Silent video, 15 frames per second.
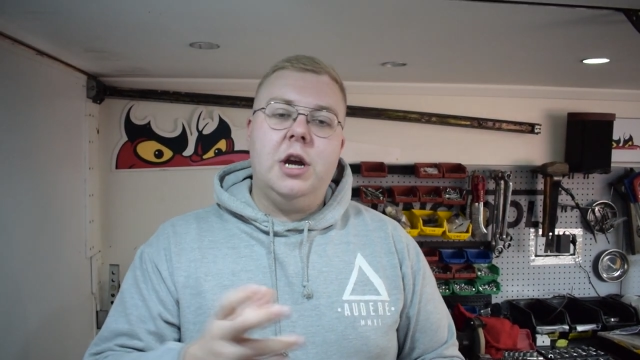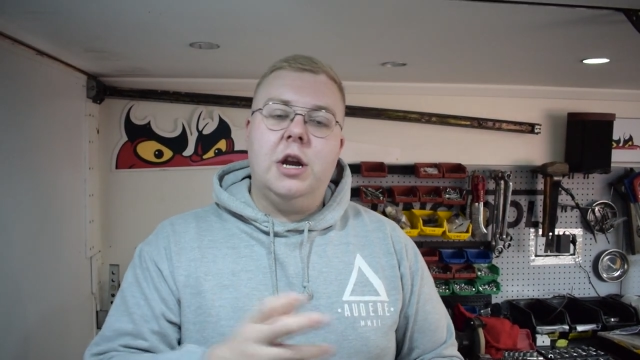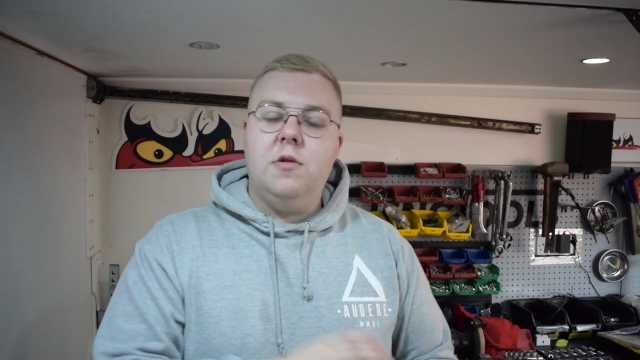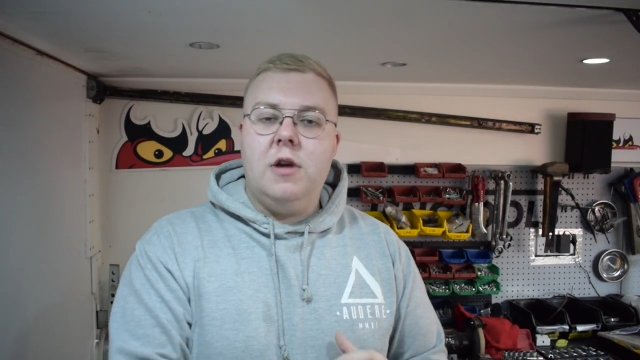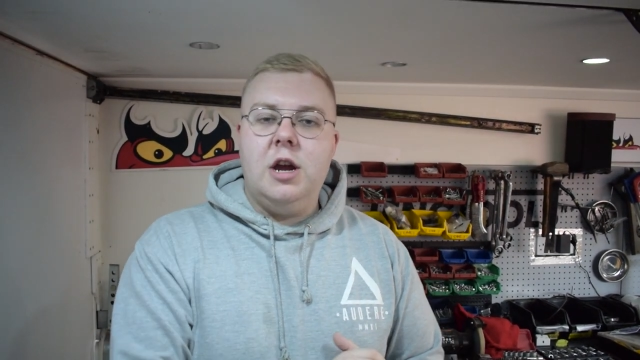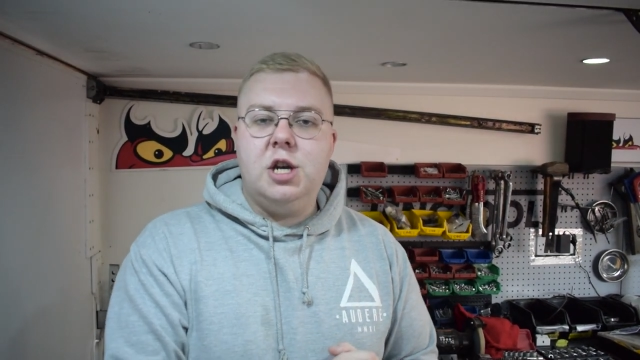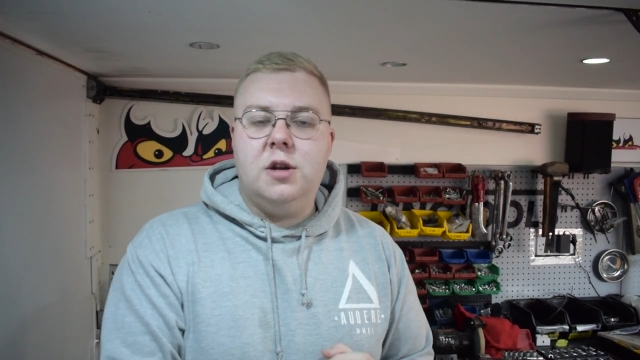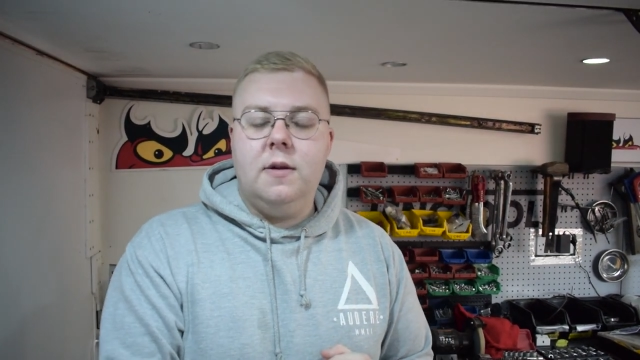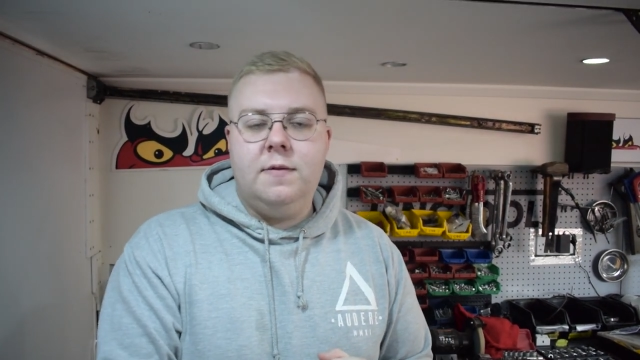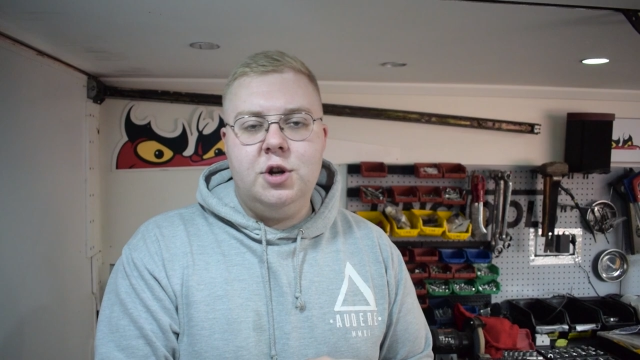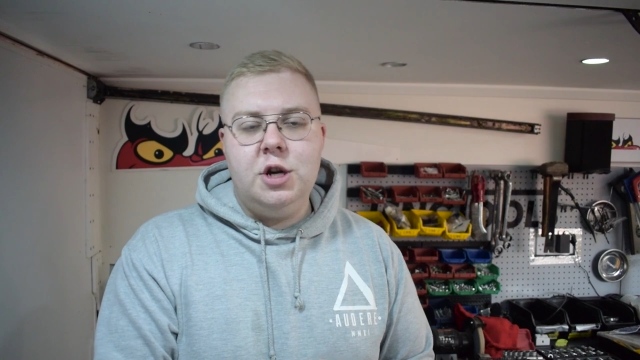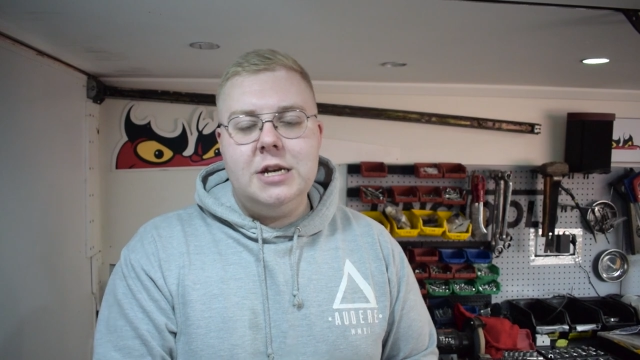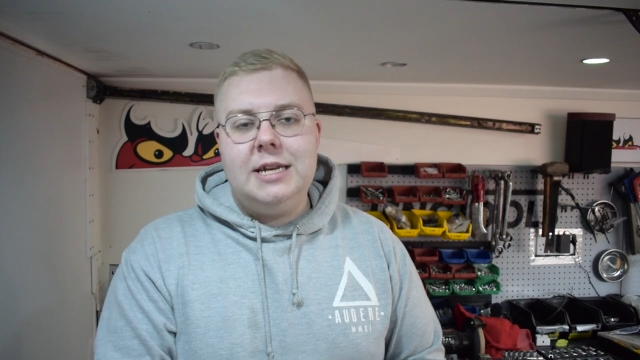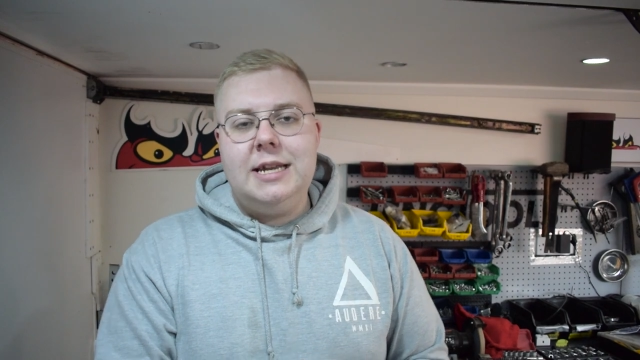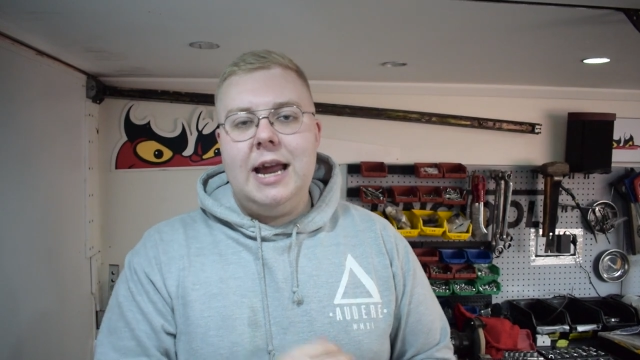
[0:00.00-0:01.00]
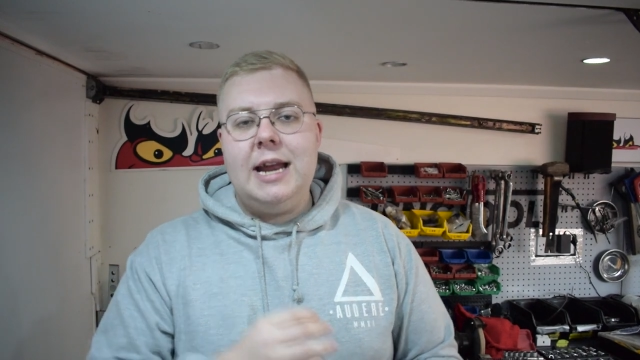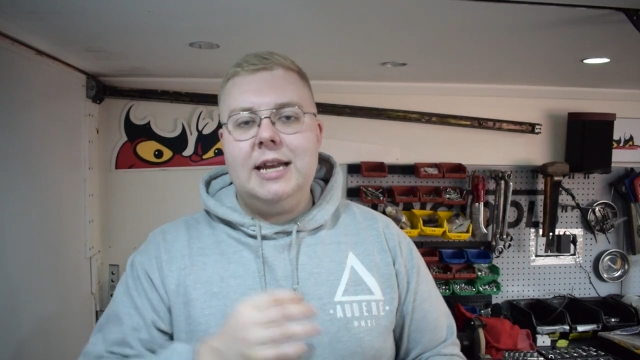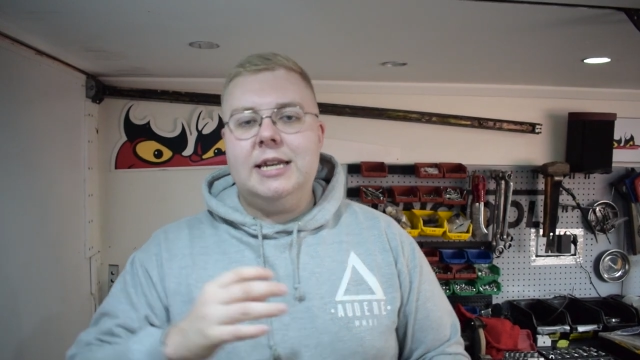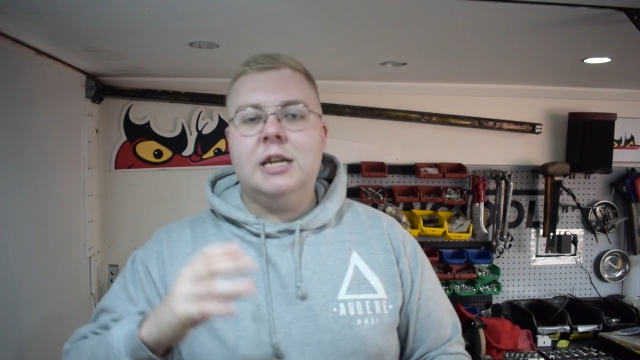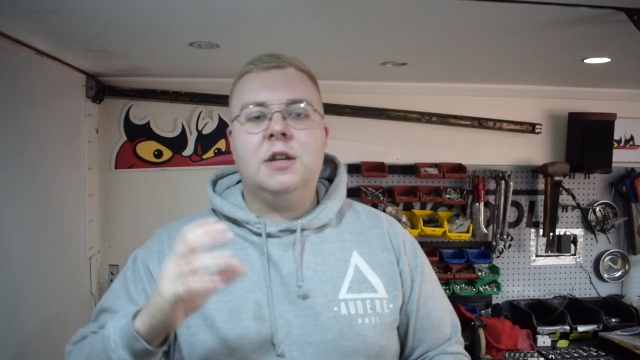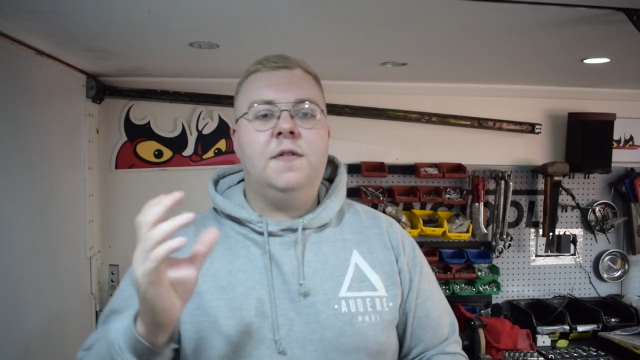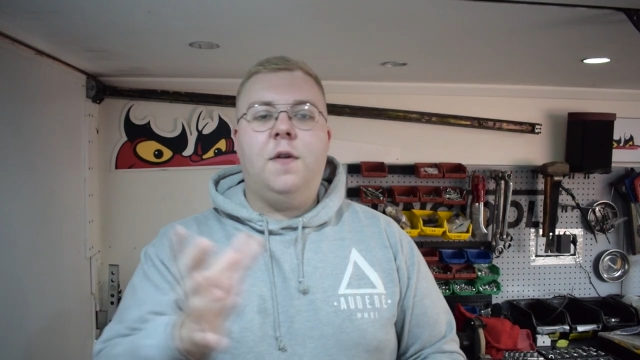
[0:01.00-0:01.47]
generation of G T
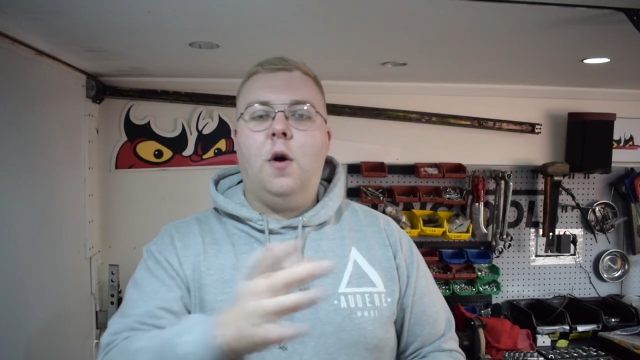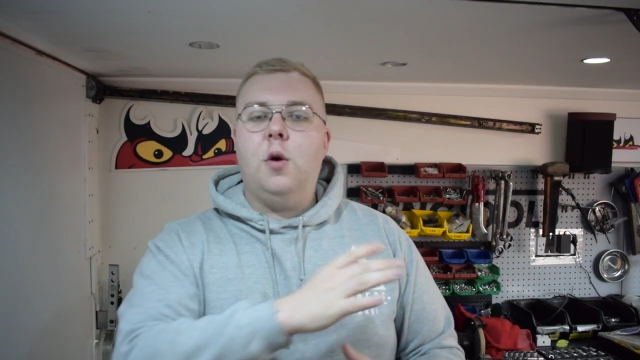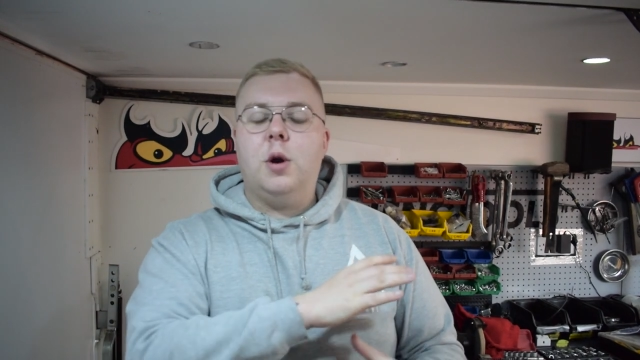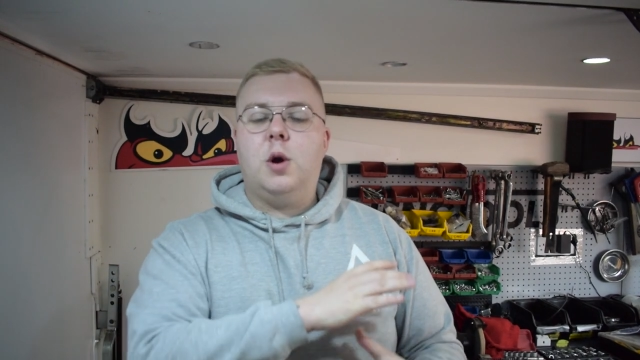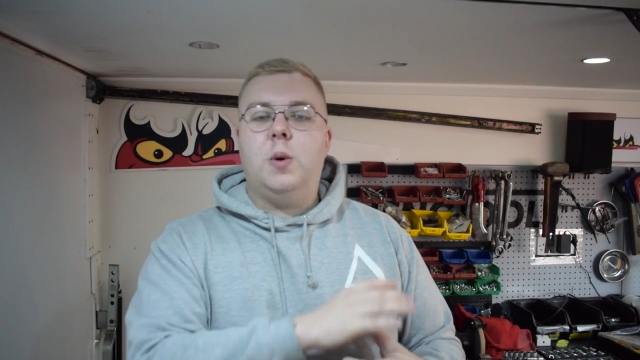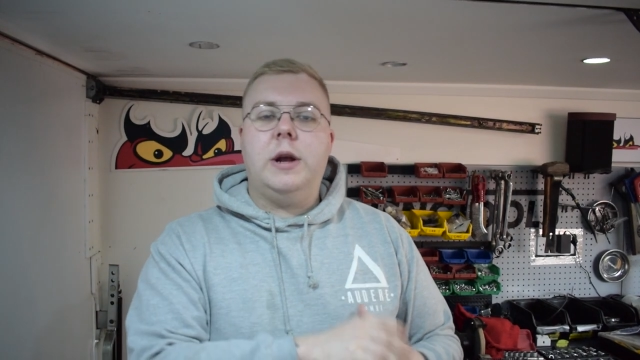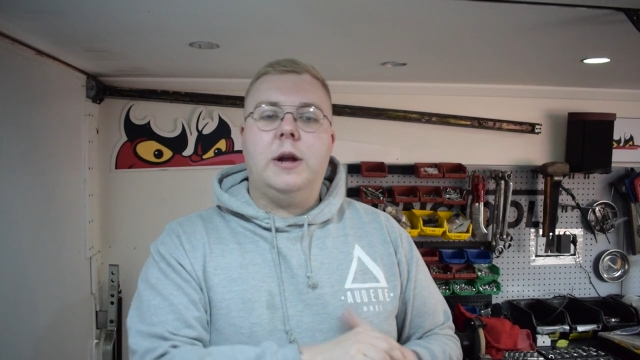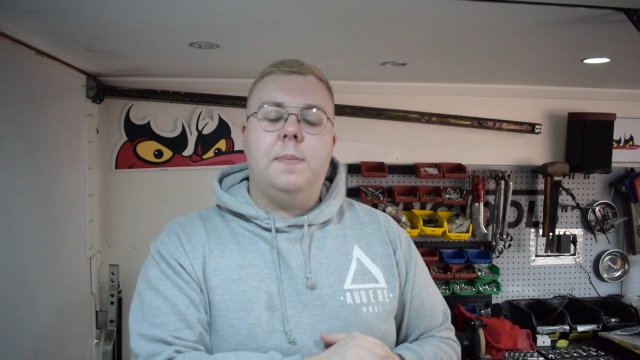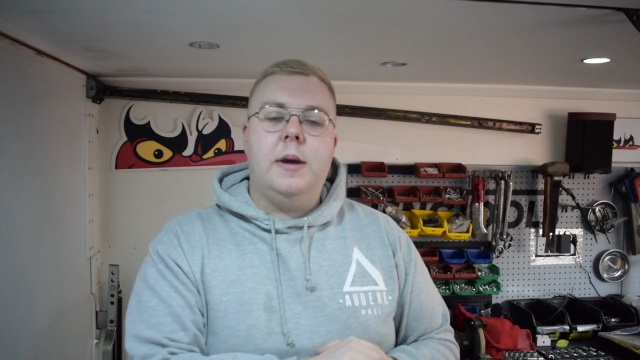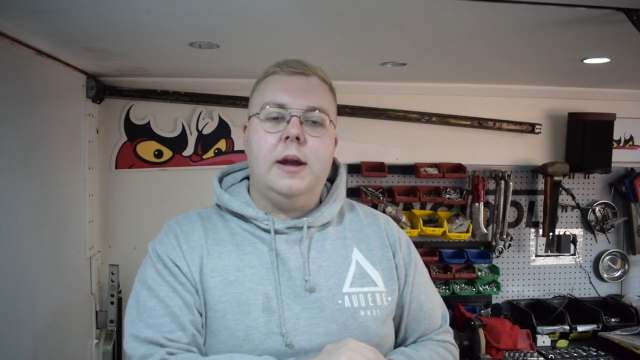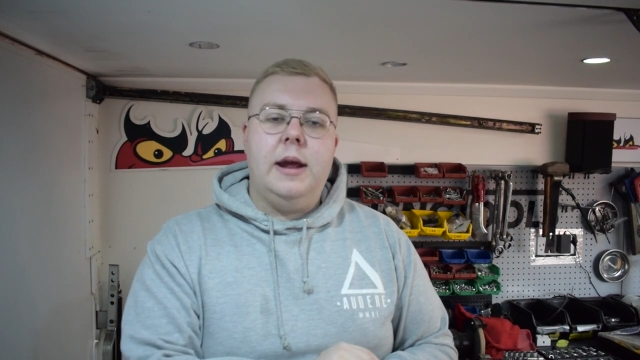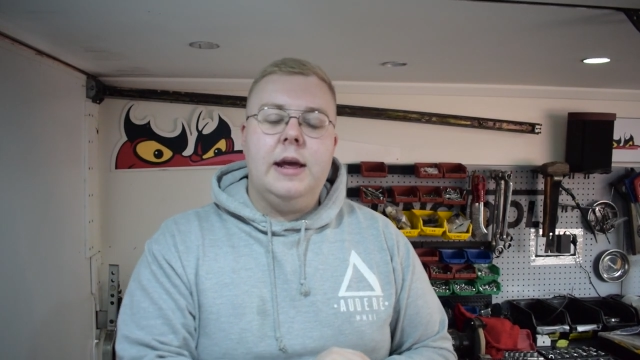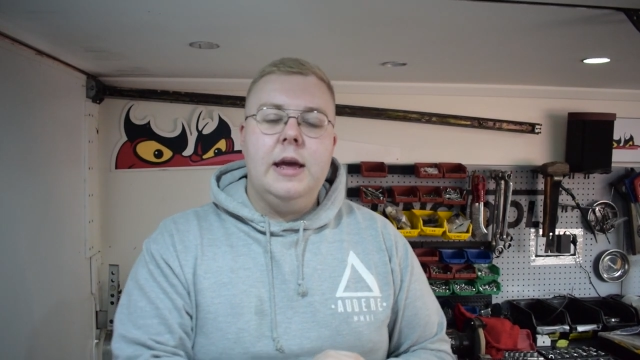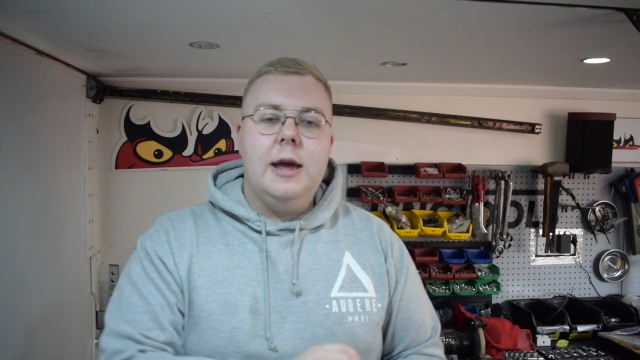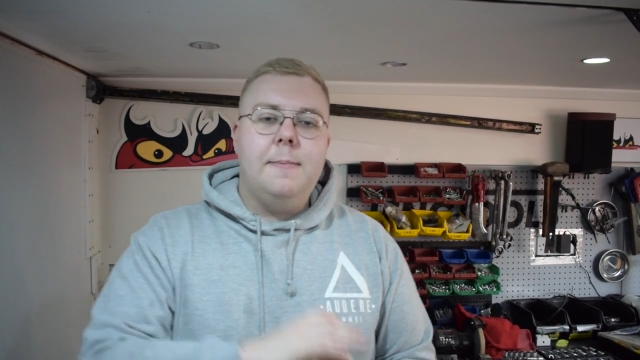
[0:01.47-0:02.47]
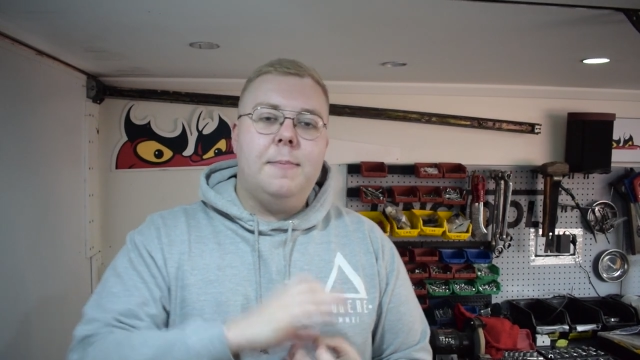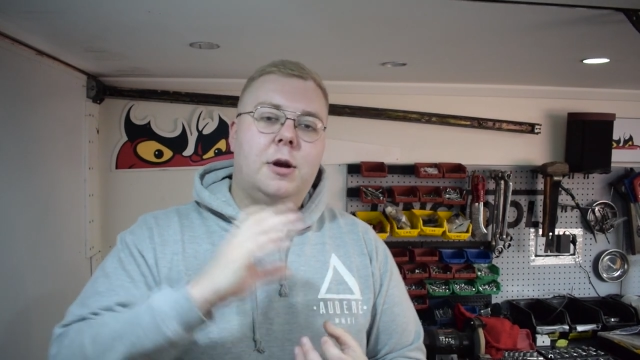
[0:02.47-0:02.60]
eighty-six for a quick minute,